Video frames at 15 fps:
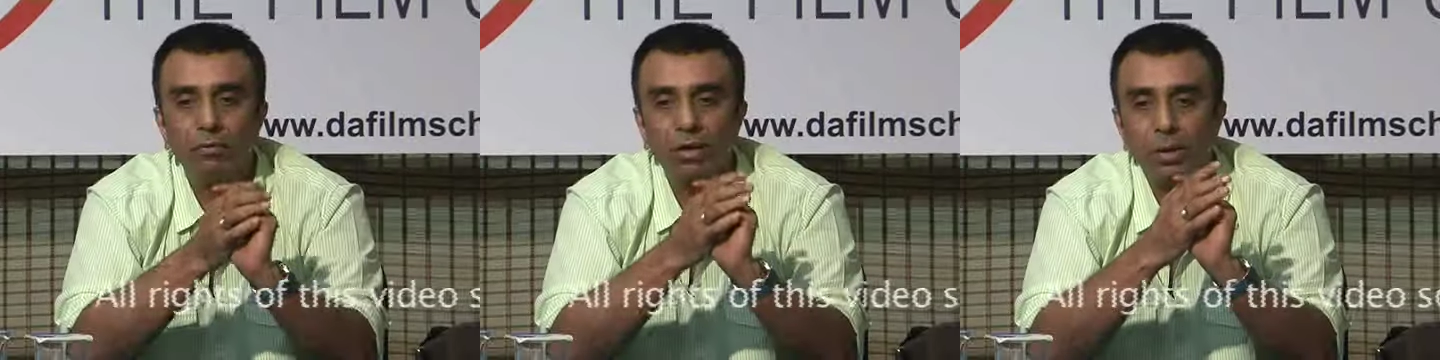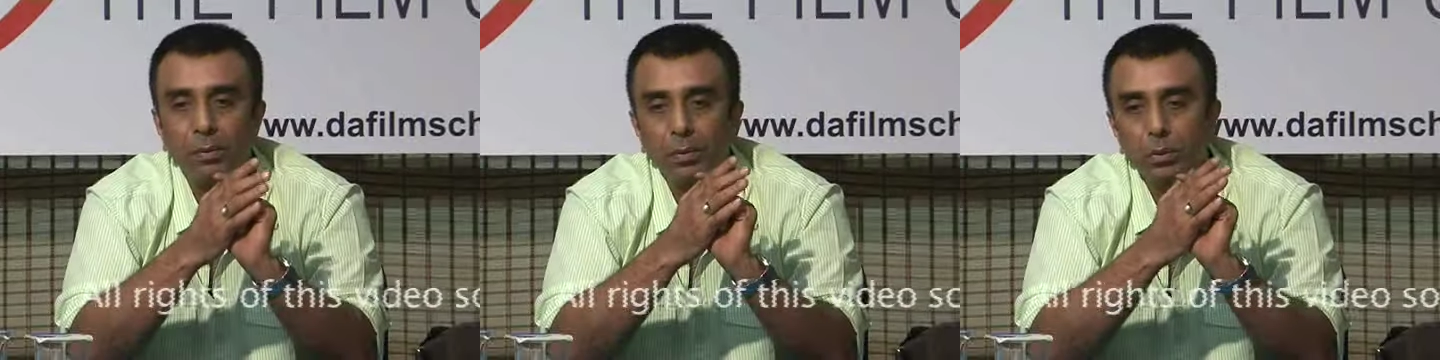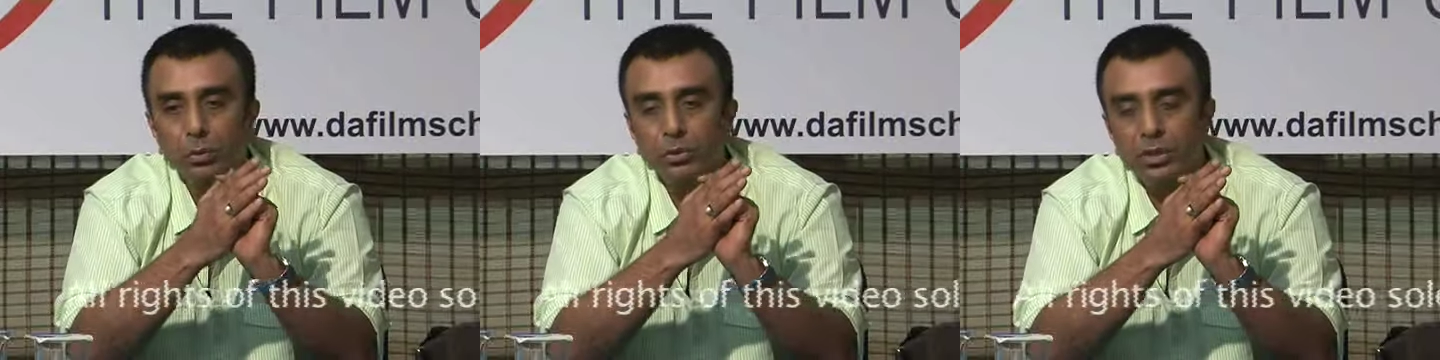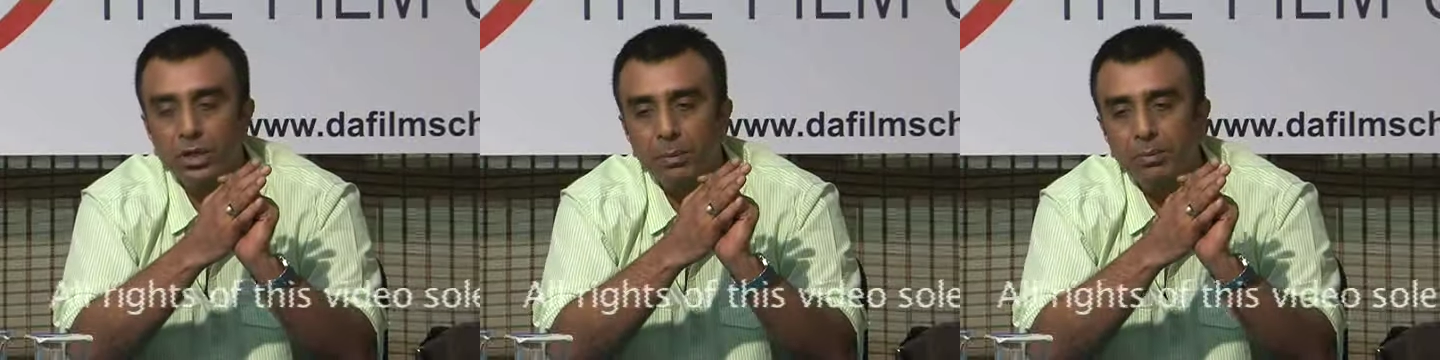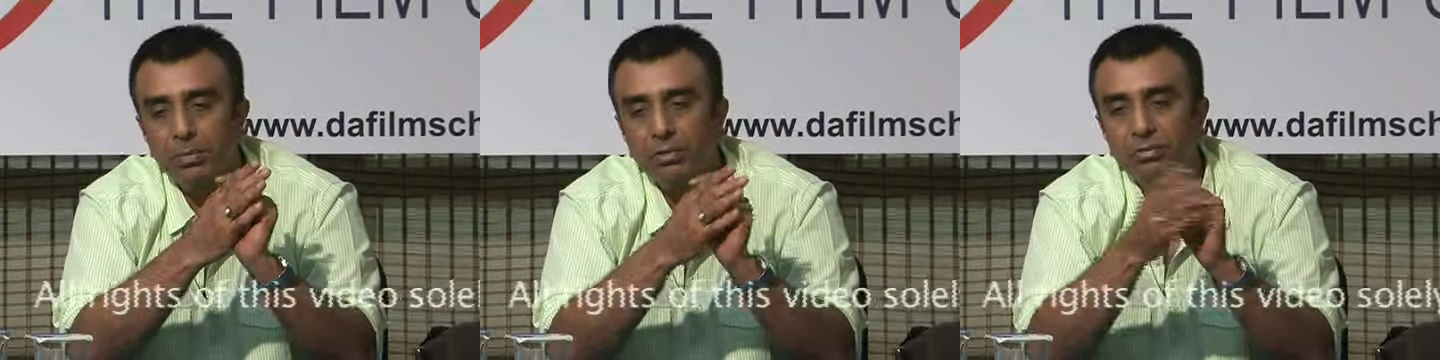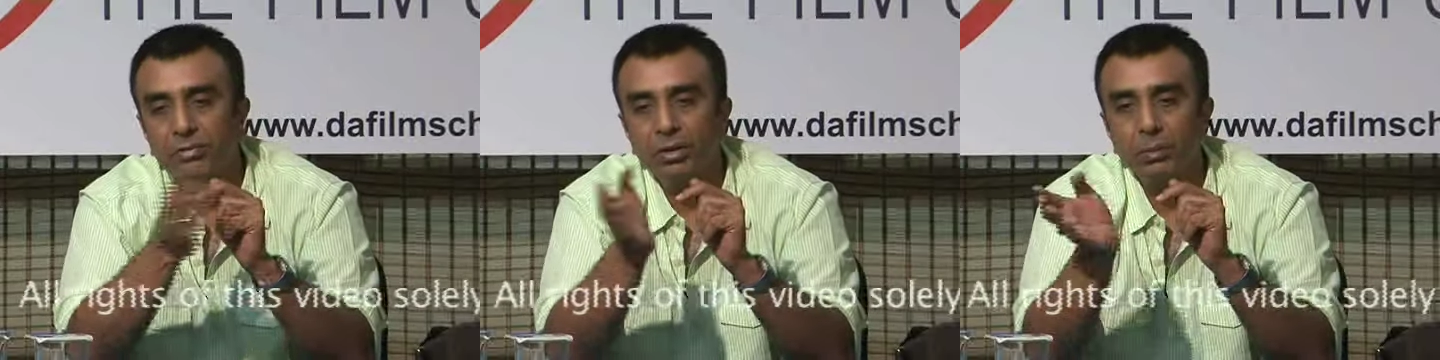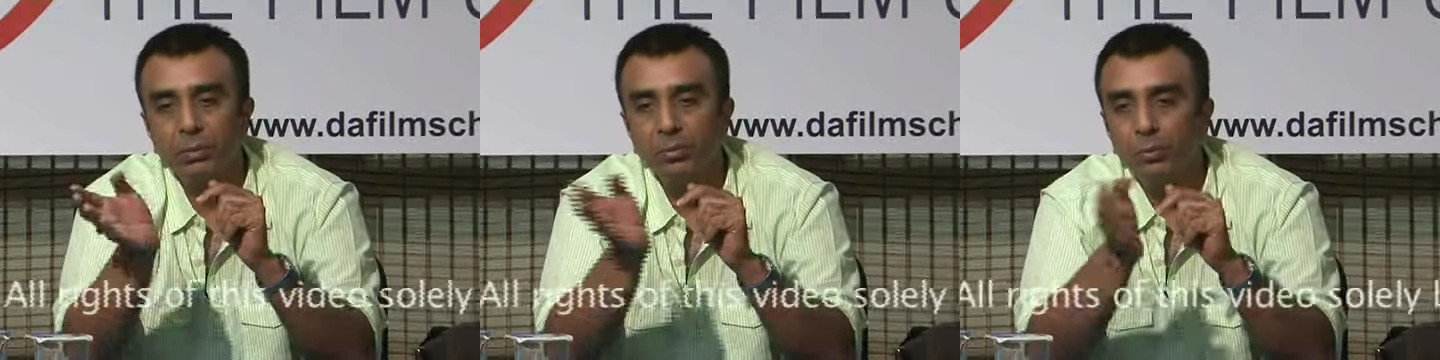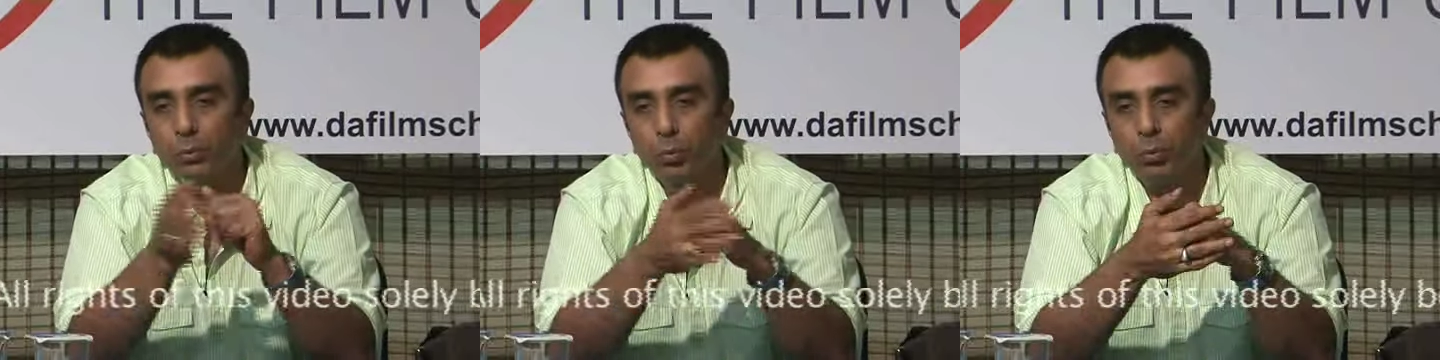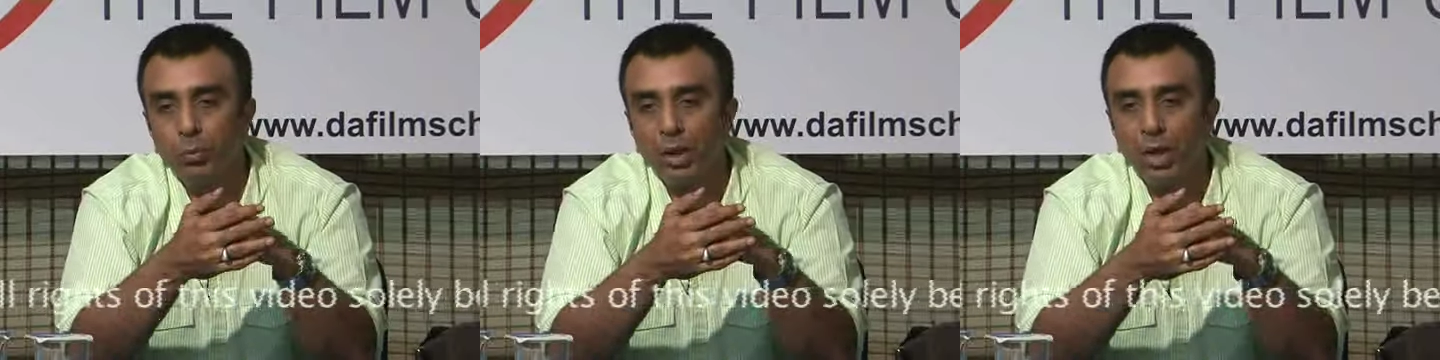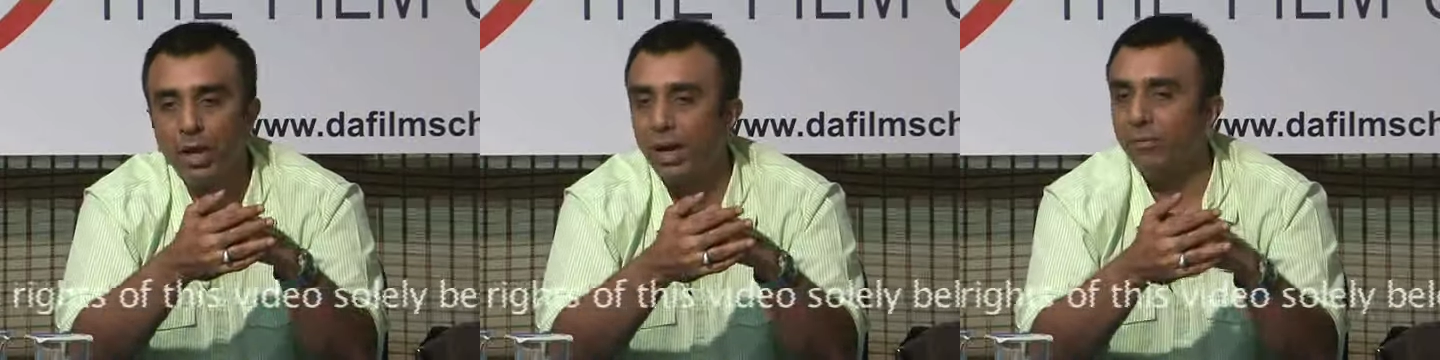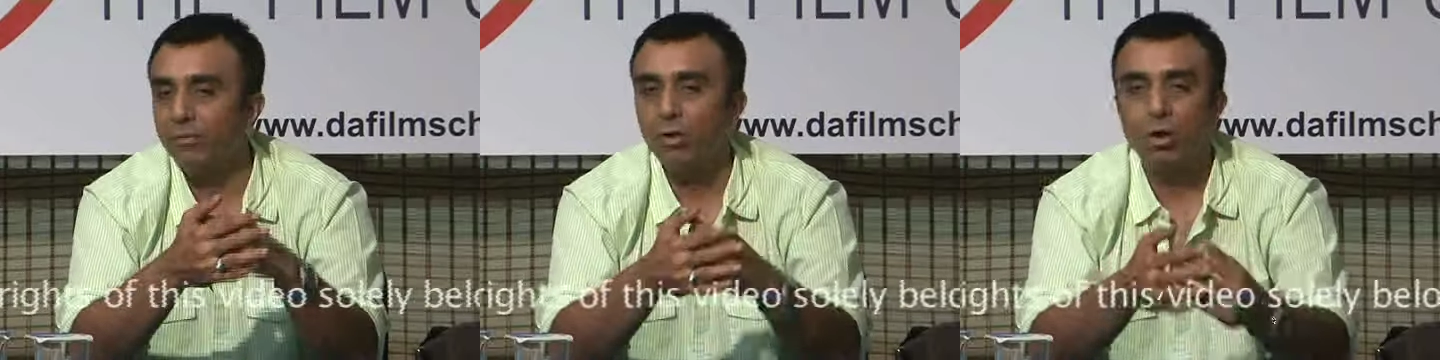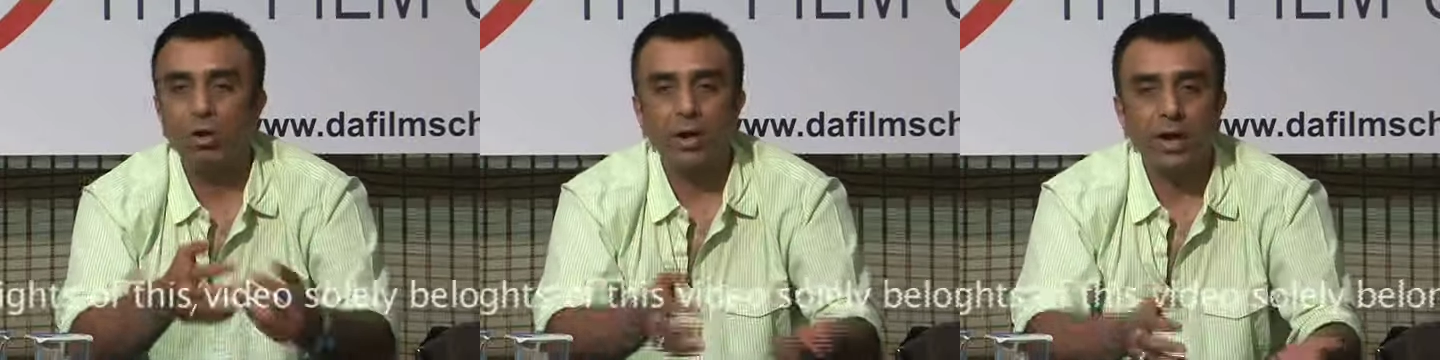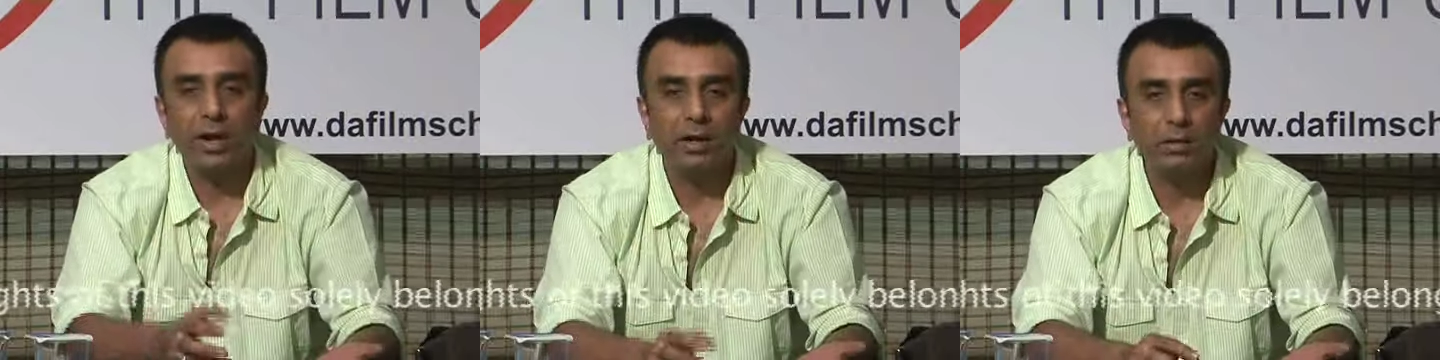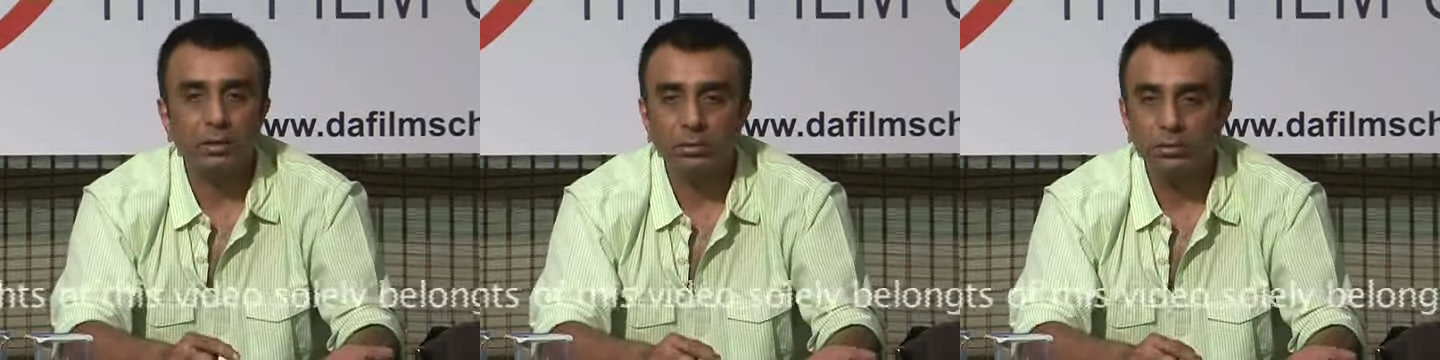I were to script a film and I've not read